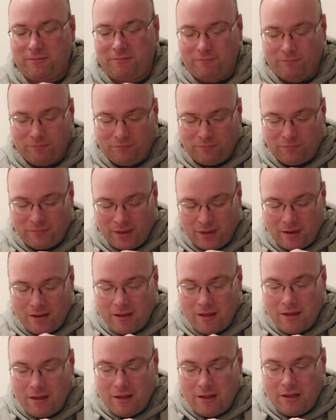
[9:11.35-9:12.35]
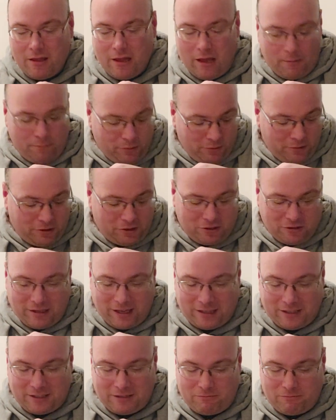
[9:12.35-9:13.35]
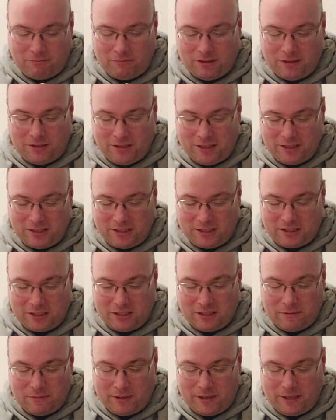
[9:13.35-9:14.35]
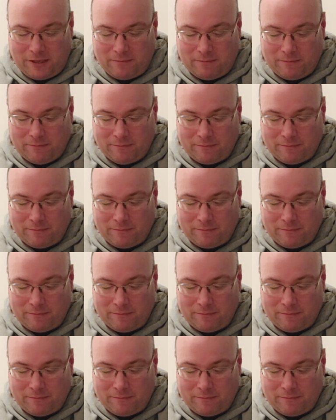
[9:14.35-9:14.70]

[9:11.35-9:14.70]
I'm pretty sure that's what this is going to be.